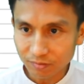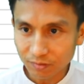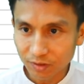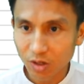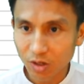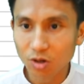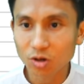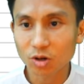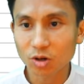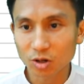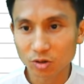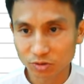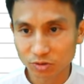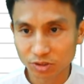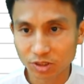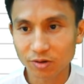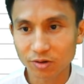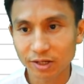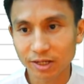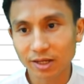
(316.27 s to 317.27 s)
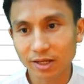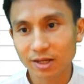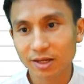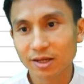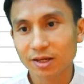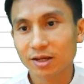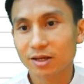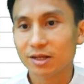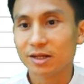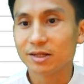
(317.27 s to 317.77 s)
sorry.
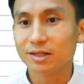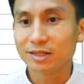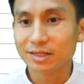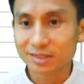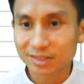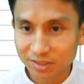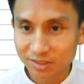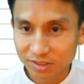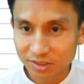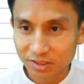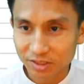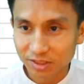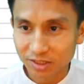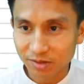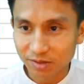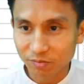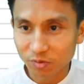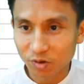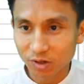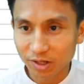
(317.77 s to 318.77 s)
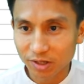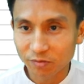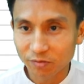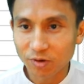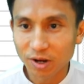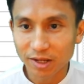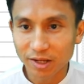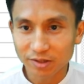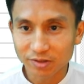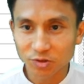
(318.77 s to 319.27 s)
This is a turning point,
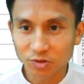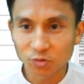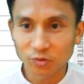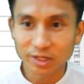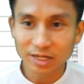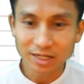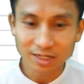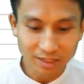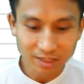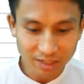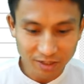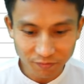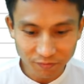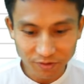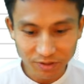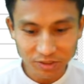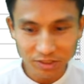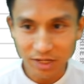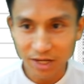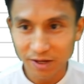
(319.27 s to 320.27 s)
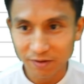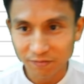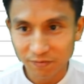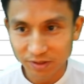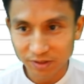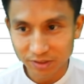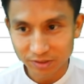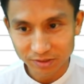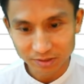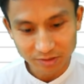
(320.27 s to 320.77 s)
right? So we need to differentiate
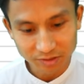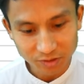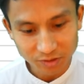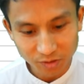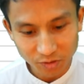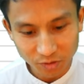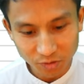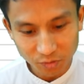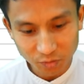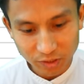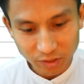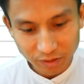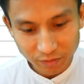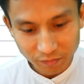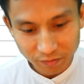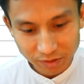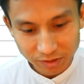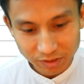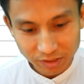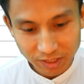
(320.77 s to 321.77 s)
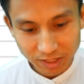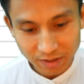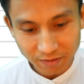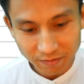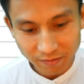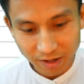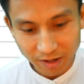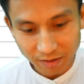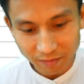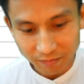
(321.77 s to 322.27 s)
first. So we differentiate
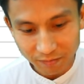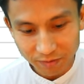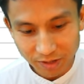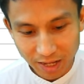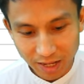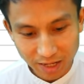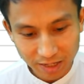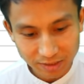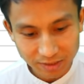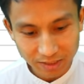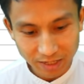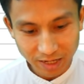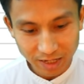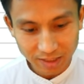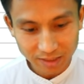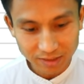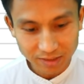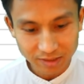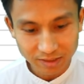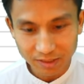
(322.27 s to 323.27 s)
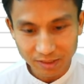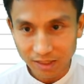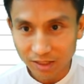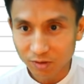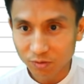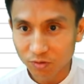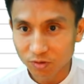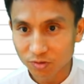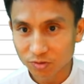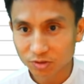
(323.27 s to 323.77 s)
f dash x
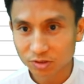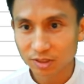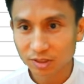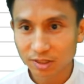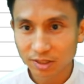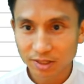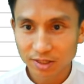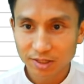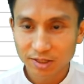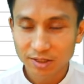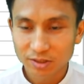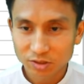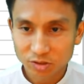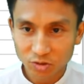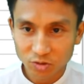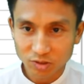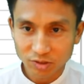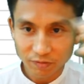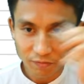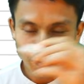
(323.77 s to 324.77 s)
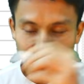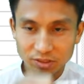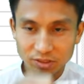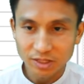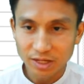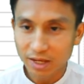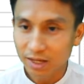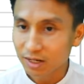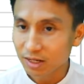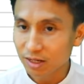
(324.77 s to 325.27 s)
equals, so
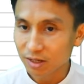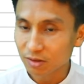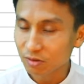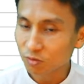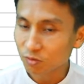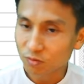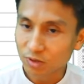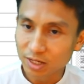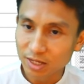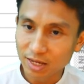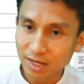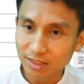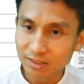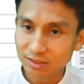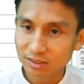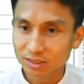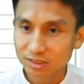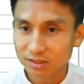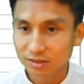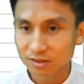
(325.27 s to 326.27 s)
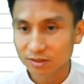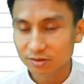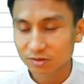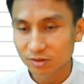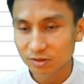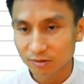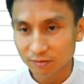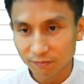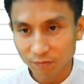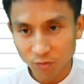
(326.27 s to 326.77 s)
differentiating 3x
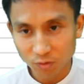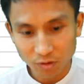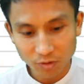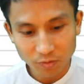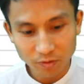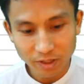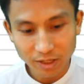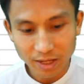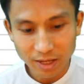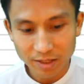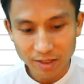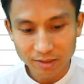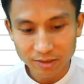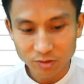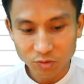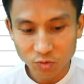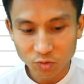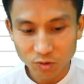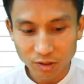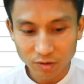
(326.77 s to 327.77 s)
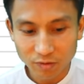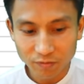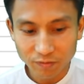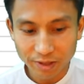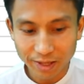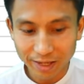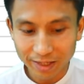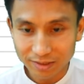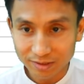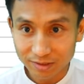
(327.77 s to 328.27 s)
to the 4, we get
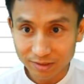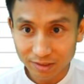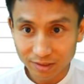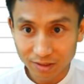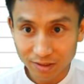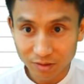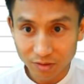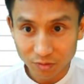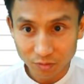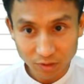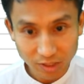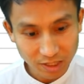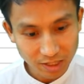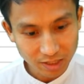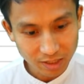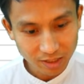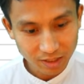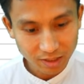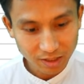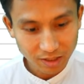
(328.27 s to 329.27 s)
12x to the 3.